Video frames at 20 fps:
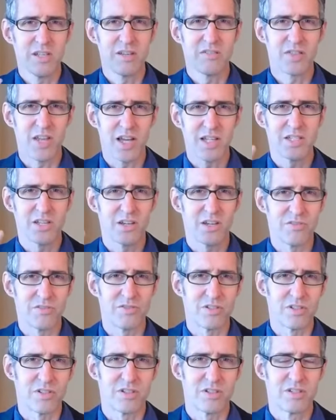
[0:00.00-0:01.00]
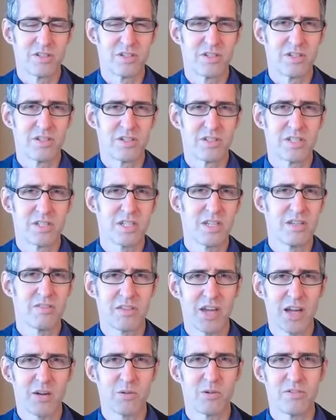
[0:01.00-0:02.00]
that's helpful. See if
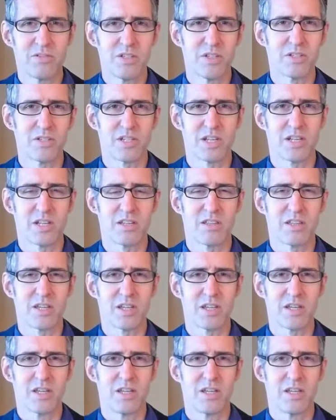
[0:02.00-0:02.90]
that reveals anything.